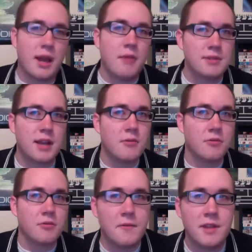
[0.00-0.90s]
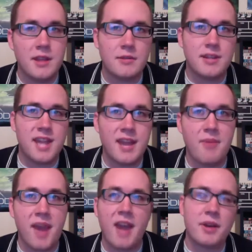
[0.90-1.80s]
was kind of riveted and taken
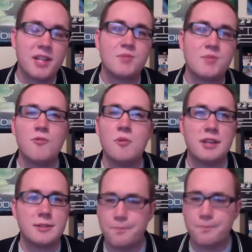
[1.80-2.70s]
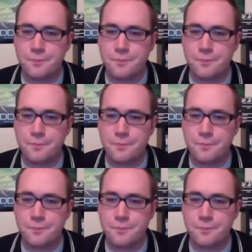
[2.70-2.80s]
back by this movie because